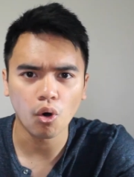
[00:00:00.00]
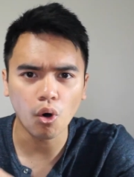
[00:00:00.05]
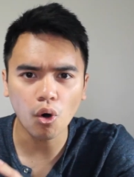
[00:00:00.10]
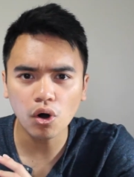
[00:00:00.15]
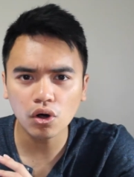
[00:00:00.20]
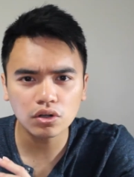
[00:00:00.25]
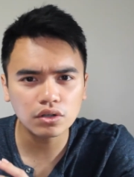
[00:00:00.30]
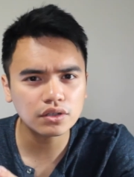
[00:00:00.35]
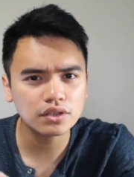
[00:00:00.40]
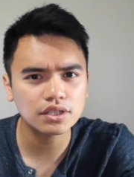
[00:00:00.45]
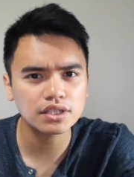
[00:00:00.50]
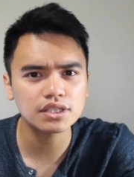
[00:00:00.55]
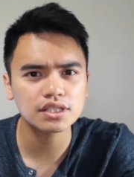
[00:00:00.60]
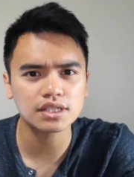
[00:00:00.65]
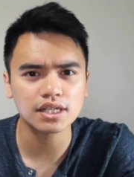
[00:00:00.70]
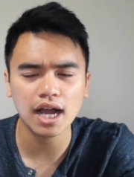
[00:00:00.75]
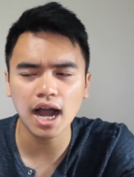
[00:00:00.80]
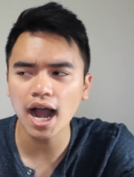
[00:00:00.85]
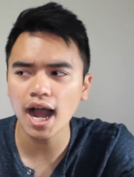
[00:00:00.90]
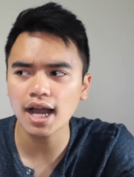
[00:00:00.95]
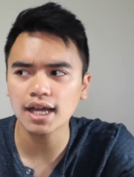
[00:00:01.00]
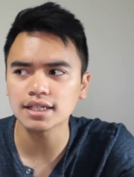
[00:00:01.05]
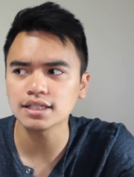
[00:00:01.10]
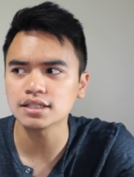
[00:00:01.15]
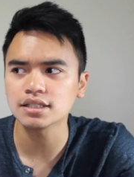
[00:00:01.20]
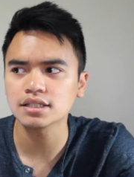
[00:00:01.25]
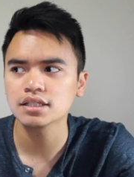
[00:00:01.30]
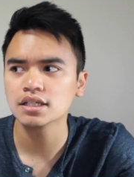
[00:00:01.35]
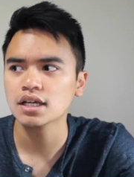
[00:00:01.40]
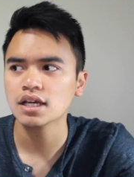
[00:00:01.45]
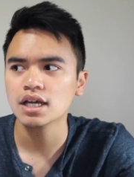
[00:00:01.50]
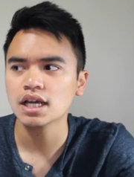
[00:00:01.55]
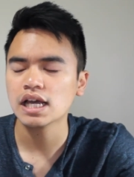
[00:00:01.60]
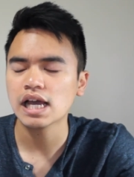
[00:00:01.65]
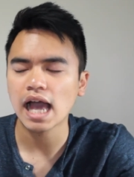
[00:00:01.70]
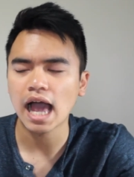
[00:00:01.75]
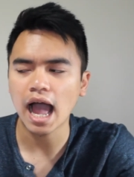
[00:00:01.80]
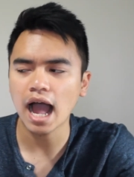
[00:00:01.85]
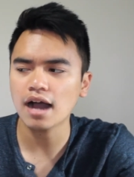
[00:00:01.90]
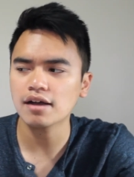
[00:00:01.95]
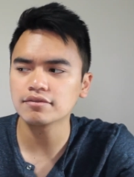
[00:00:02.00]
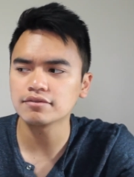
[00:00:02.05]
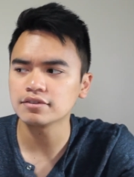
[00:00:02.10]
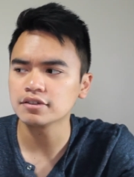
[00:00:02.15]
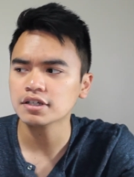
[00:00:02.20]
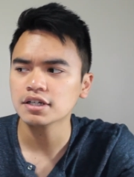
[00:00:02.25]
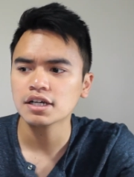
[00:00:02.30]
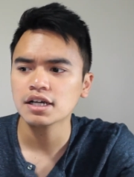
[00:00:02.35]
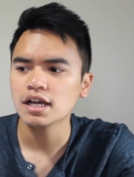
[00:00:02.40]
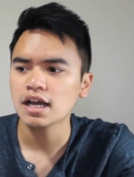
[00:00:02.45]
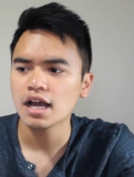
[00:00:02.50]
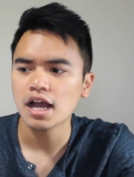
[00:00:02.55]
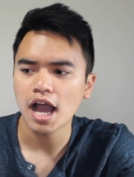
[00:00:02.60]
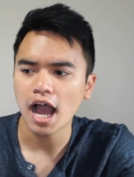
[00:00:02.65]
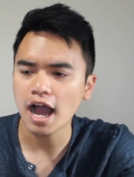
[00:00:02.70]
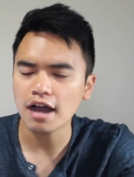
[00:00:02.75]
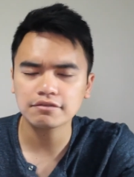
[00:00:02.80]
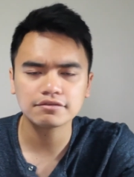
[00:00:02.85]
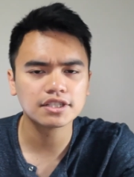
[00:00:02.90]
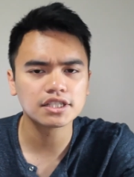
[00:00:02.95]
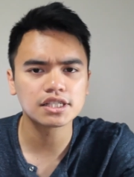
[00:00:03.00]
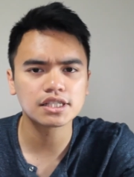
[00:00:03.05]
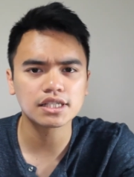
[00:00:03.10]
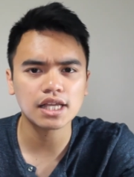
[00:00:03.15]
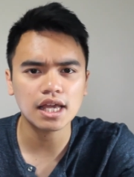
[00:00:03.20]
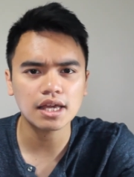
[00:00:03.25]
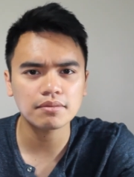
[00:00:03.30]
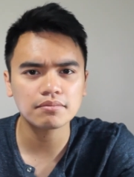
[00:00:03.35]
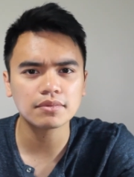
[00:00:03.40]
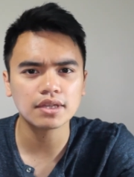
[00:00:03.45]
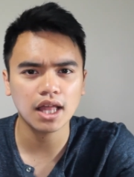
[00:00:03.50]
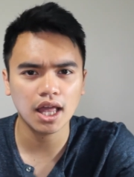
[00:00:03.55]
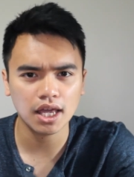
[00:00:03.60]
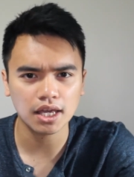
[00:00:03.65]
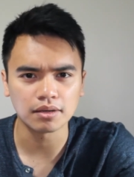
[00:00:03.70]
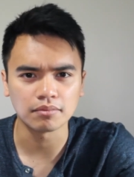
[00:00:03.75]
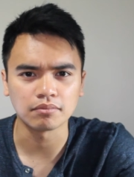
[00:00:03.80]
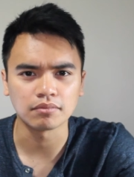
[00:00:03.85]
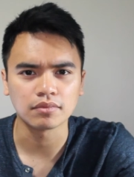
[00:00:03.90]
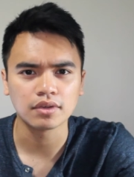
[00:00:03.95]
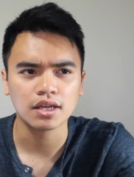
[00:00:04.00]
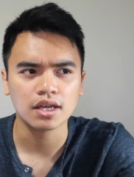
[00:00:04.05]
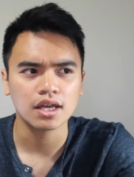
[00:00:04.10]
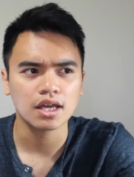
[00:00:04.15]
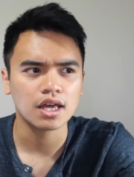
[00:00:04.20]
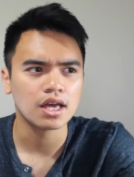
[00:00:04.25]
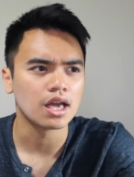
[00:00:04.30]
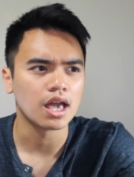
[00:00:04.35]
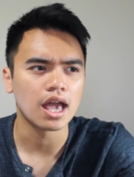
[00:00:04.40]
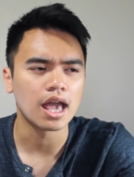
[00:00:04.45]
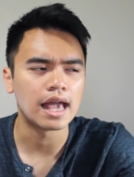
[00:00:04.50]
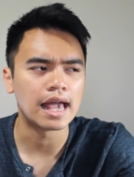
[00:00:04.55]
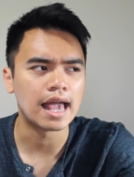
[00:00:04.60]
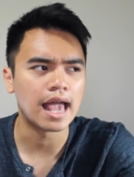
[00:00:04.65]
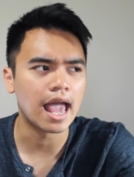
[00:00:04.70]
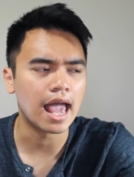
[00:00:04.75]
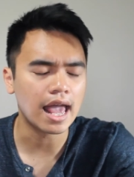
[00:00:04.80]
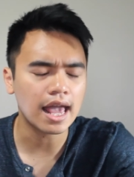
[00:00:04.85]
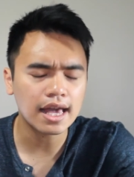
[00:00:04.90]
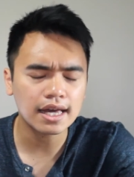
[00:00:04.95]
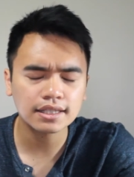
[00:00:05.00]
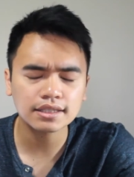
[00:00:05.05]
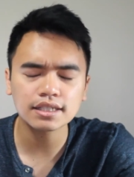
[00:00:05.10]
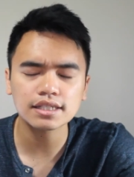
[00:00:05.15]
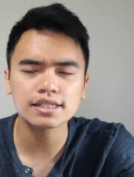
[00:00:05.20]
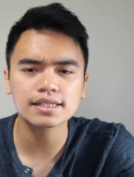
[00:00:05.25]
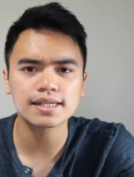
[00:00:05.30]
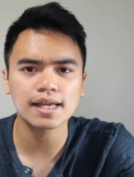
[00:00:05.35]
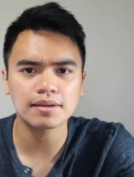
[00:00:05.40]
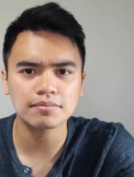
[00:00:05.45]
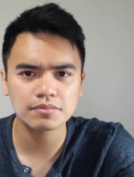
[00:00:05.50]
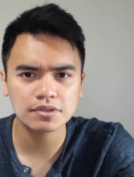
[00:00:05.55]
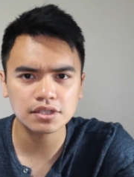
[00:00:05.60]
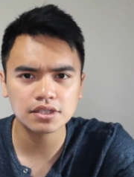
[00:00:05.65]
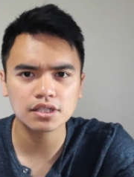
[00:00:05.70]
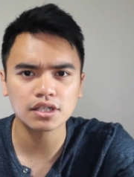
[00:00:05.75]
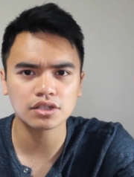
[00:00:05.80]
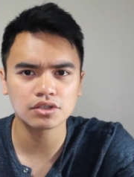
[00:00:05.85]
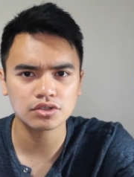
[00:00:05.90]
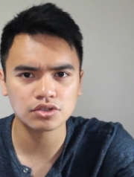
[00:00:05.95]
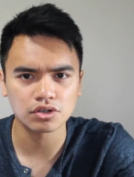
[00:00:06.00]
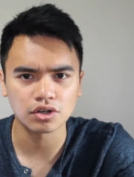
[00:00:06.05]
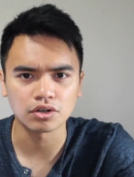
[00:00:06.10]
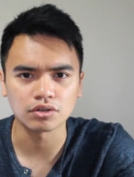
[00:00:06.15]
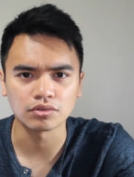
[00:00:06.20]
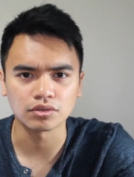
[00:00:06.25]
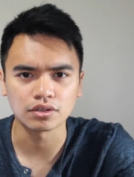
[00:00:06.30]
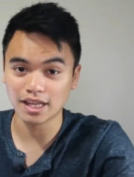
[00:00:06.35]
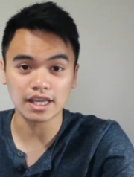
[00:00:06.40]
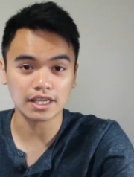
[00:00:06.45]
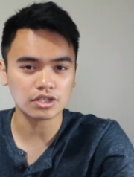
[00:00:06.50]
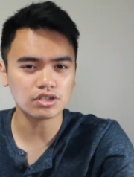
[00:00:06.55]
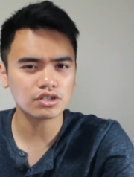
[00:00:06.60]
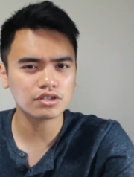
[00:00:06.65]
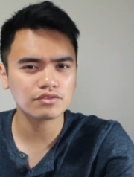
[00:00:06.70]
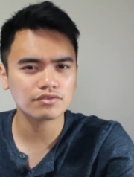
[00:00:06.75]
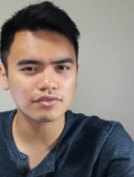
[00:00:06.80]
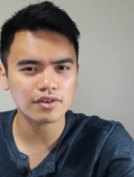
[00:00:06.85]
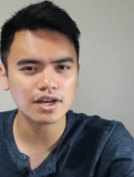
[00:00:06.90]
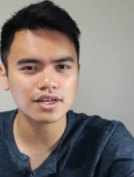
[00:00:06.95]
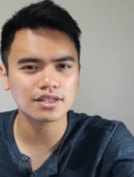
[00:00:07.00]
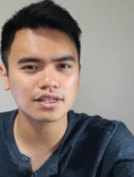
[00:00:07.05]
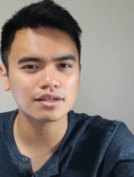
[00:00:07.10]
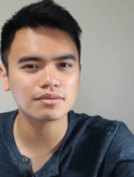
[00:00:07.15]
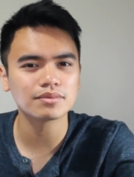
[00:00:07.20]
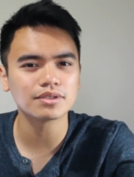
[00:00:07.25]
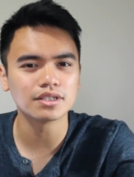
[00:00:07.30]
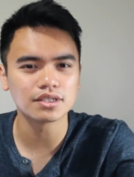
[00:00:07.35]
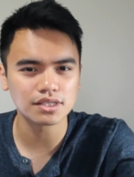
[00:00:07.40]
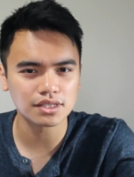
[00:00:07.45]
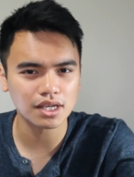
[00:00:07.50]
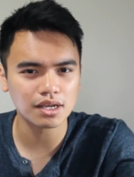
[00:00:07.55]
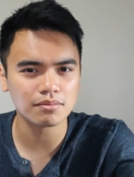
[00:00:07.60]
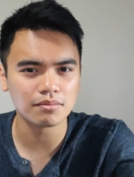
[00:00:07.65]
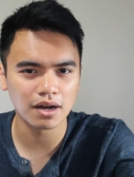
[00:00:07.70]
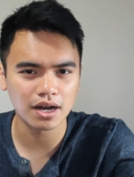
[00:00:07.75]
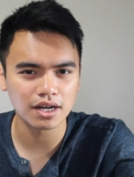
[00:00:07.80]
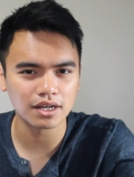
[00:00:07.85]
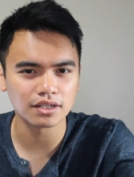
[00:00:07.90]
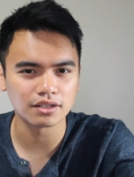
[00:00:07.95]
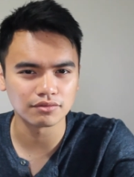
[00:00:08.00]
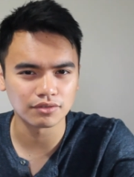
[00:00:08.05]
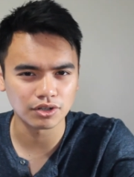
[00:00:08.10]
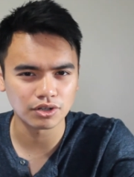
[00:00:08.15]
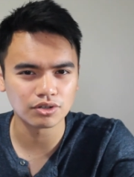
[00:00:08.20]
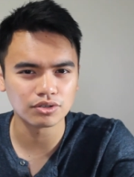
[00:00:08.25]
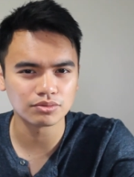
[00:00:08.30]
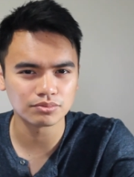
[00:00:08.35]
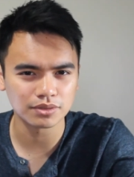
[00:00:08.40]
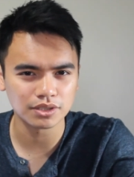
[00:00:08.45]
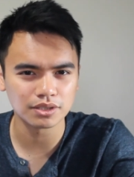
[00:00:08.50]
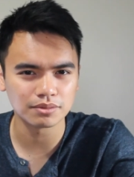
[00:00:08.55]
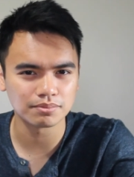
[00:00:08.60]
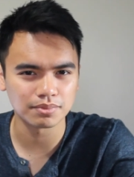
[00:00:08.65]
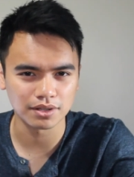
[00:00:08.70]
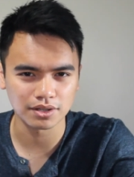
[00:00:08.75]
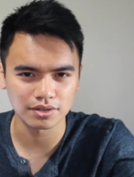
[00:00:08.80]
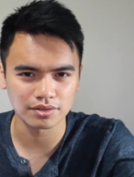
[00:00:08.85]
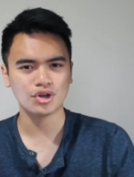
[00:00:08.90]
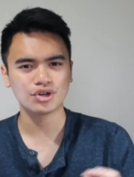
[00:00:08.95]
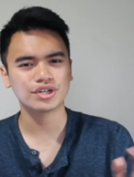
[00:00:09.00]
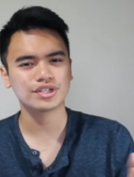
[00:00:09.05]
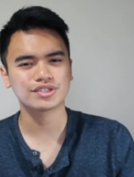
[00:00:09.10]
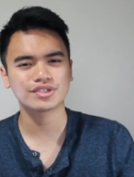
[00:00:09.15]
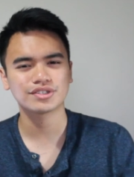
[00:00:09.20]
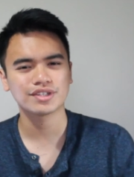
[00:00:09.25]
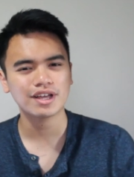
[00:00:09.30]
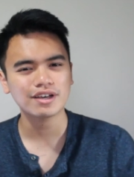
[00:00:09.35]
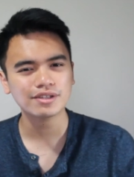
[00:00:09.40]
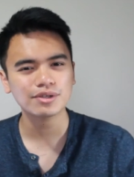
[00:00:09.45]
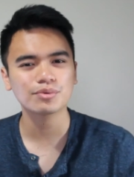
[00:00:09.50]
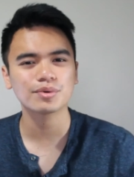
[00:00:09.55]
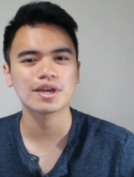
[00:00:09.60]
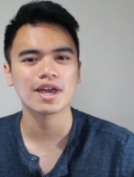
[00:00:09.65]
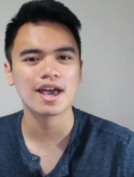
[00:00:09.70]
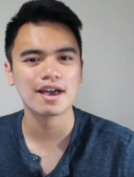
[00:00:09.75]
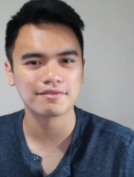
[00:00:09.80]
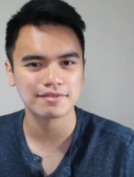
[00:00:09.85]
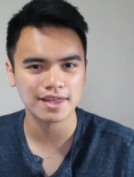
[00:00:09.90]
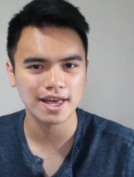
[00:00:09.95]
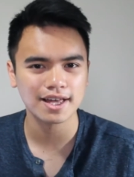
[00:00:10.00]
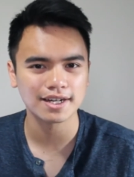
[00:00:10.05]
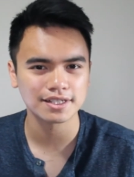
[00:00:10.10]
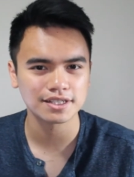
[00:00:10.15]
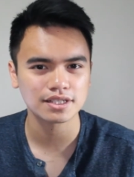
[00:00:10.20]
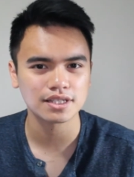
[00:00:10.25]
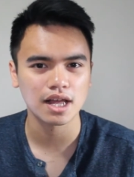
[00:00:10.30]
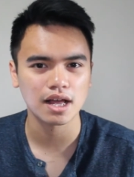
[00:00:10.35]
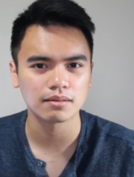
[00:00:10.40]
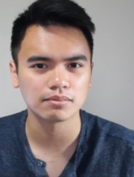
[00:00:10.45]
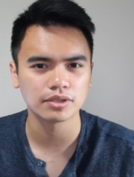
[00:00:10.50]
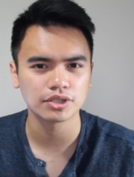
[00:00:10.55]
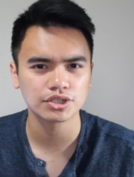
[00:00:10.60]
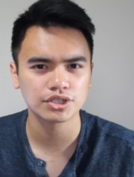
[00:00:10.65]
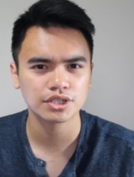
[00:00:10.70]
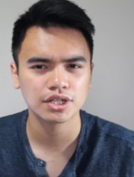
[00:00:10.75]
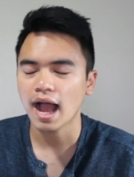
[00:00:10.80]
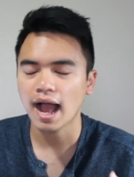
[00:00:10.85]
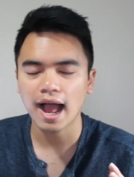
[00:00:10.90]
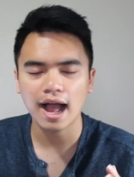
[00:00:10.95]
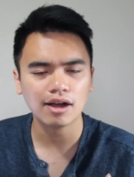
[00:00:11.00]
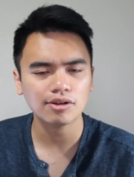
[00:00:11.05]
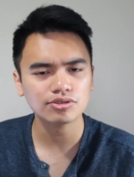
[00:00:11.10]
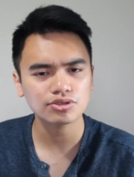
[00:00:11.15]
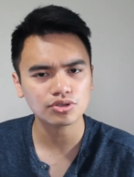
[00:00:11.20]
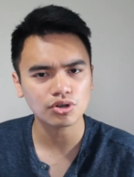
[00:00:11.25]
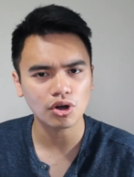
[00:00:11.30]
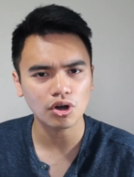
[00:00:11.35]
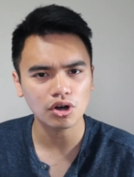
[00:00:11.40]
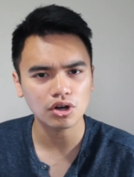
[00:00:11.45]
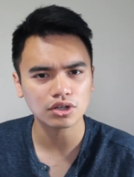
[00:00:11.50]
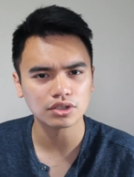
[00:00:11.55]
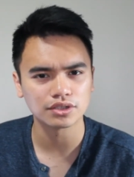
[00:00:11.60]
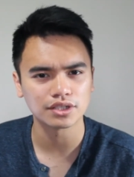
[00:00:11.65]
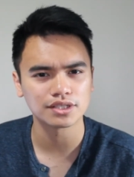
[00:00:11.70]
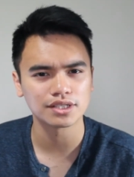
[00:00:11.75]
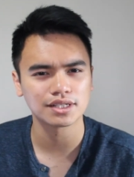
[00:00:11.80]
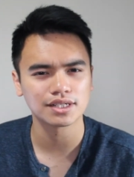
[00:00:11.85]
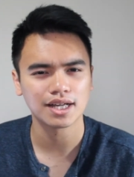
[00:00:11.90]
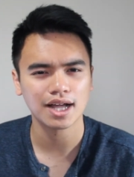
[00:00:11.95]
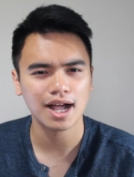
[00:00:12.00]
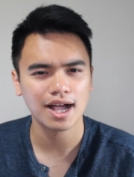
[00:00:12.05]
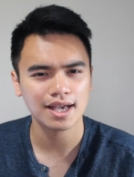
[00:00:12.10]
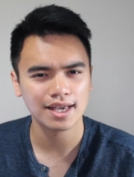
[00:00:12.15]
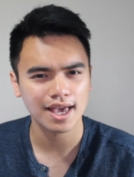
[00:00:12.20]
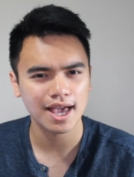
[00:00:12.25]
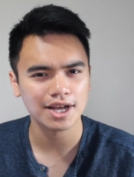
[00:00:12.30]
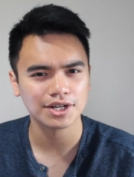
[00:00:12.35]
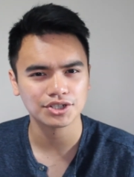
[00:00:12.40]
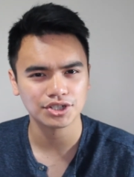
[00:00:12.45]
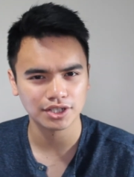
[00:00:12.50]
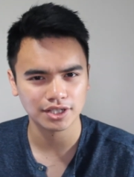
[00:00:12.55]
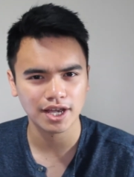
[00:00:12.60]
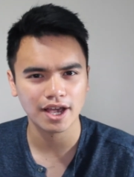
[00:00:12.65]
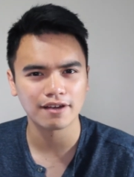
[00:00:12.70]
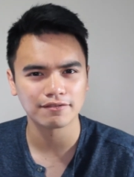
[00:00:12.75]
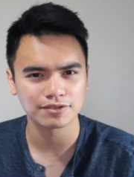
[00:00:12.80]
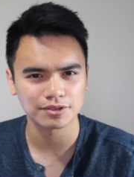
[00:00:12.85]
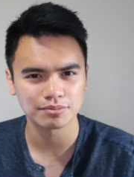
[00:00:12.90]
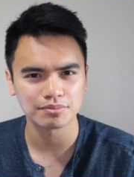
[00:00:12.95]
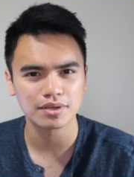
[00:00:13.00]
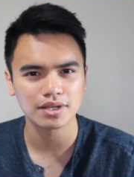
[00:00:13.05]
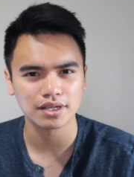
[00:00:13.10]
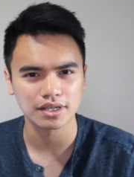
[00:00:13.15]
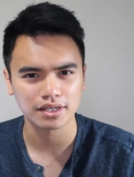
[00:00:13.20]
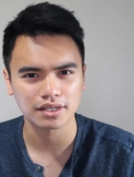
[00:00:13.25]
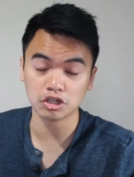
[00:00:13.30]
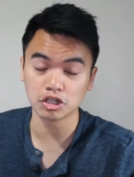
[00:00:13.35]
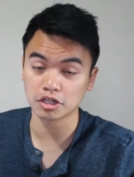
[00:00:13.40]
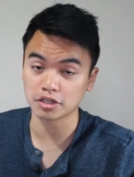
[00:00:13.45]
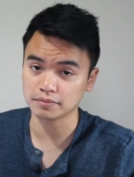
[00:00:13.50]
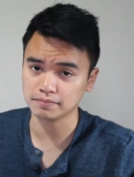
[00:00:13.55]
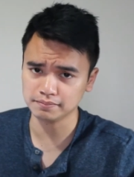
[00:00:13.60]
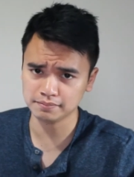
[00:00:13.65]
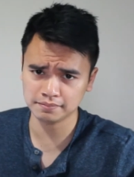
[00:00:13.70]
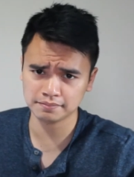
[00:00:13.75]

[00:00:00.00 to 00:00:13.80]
All of these guys have the same name and the same skin tone. Like, you can find them in the same aisle of a Home Depot. Okay, so now that we have that established, how tall does a guy actually have to be? Look,